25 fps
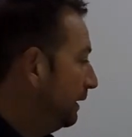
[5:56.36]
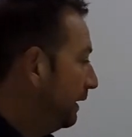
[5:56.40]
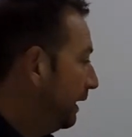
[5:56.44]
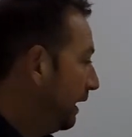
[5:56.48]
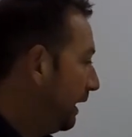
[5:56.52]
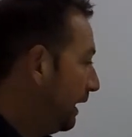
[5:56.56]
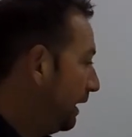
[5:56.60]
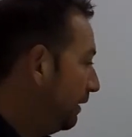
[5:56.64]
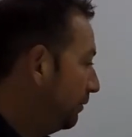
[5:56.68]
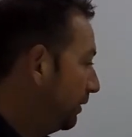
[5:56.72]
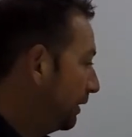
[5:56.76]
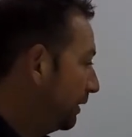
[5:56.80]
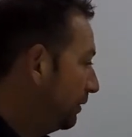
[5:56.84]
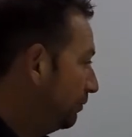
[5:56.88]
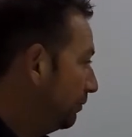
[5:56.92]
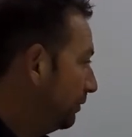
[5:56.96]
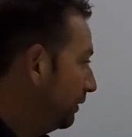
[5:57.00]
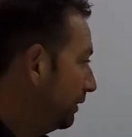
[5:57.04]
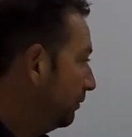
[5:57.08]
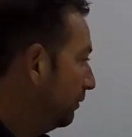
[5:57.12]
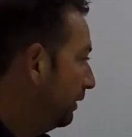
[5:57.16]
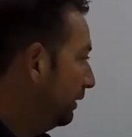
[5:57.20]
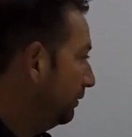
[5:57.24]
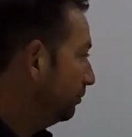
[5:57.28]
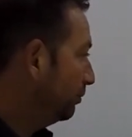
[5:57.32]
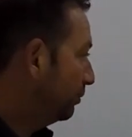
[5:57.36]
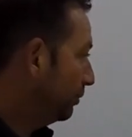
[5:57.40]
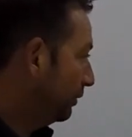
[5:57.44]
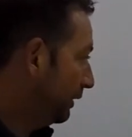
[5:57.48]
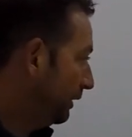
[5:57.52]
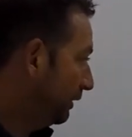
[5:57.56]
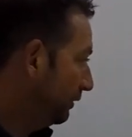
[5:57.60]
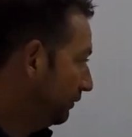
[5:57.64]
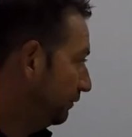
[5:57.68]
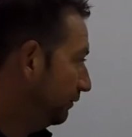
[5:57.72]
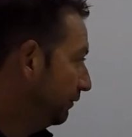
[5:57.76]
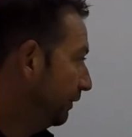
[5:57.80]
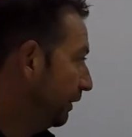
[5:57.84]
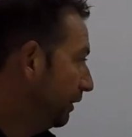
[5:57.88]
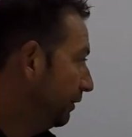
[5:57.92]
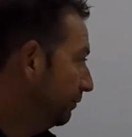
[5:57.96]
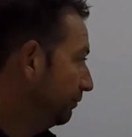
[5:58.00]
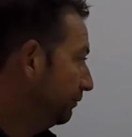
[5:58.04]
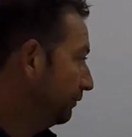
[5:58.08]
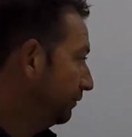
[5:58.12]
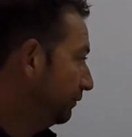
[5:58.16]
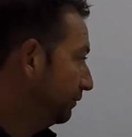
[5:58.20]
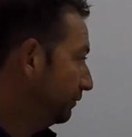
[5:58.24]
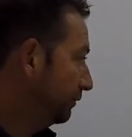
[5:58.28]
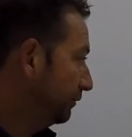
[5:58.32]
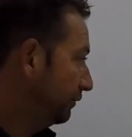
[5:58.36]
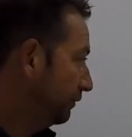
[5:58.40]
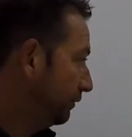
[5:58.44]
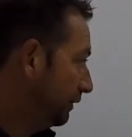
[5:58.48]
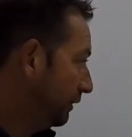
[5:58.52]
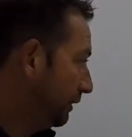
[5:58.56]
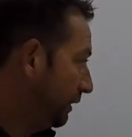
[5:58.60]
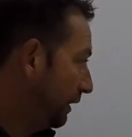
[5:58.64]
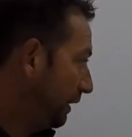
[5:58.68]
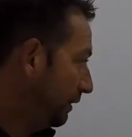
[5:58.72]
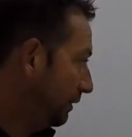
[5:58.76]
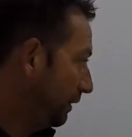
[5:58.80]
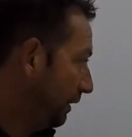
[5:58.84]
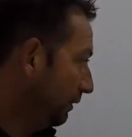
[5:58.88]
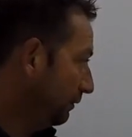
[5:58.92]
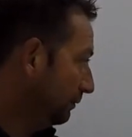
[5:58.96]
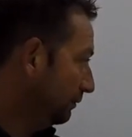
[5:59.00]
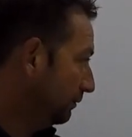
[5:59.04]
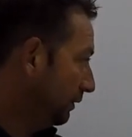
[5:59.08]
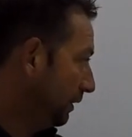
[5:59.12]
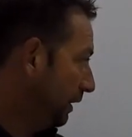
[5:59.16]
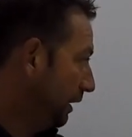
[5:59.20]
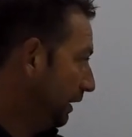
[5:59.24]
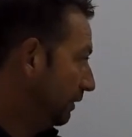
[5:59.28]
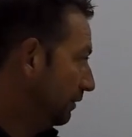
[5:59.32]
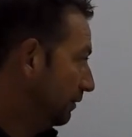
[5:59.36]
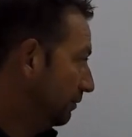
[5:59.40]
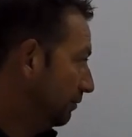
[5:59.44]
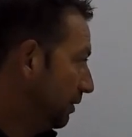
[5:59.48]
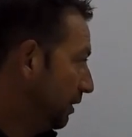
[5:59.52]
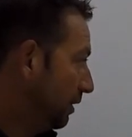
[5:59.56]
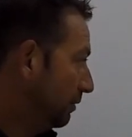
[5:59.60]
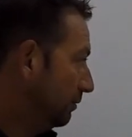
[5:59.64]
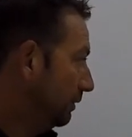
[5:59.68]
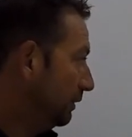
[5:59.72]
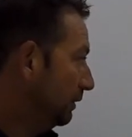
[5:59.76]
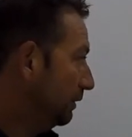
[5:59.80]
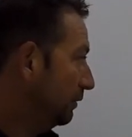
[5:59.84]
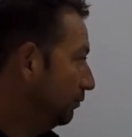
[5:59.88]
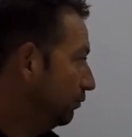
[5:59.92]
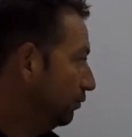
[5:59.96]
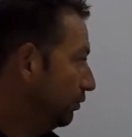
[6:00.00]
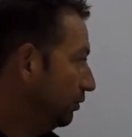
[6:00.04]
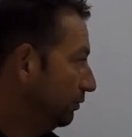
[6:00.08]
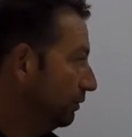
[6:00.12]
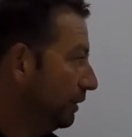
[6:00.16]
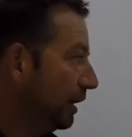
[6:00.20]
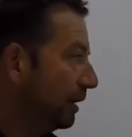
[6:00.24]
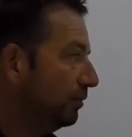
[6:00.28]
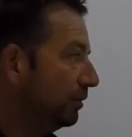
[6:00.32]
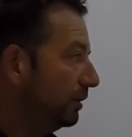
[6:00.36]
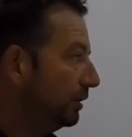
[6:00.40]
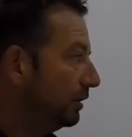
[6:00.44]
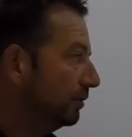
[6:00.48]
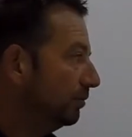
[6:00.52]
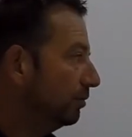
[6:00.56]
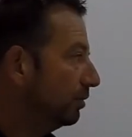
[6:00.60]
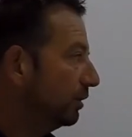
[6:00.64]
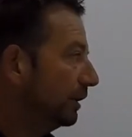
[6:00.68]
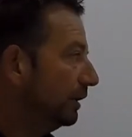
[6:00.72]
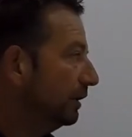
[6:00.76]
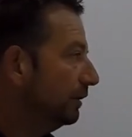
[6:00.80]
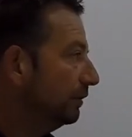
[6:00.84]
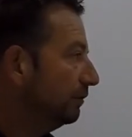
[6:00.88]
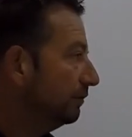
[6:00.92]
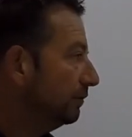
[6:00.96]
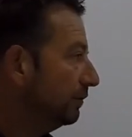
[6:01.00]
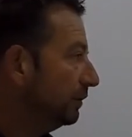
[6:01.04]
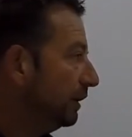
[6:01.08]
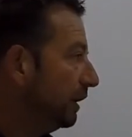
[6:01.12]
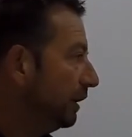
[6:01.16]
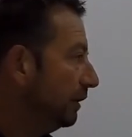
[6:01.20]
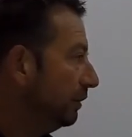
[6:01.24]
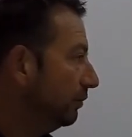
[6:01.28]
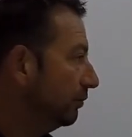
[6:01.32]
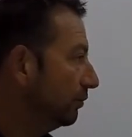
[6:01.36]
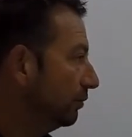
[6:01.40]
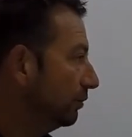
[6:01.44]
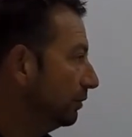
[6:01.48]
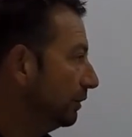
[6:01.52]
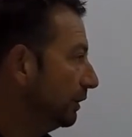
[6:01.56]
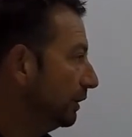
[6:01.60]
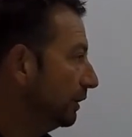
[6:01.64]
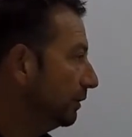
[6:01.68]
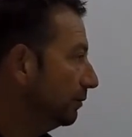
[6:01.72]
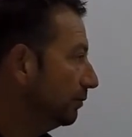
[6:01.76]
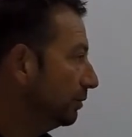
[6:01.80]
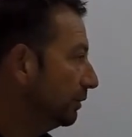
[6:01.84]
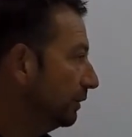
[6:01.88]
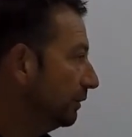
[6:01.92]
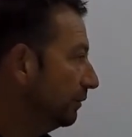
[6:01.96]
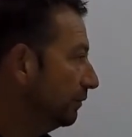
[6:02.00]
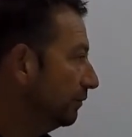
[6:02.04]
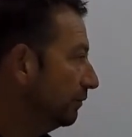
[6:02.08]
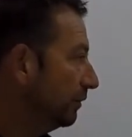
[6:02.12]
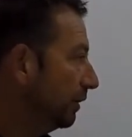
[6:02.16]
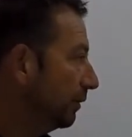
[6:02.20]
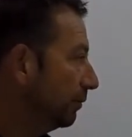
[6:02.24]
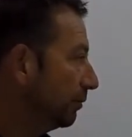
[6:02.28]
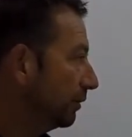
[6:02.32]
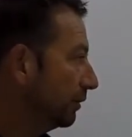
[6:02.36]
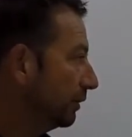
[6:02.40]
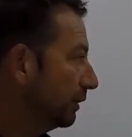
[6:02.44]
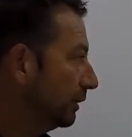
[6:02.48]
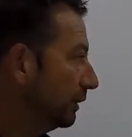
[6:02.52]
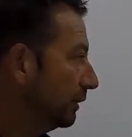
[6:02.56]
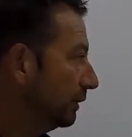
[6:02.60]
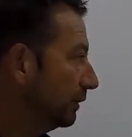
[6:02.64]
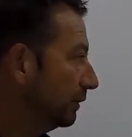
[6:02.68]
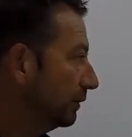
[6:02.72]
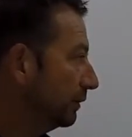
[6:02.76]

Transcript: A1 and B1 being developed together at the moment. Will they be completed together or they're completed separately?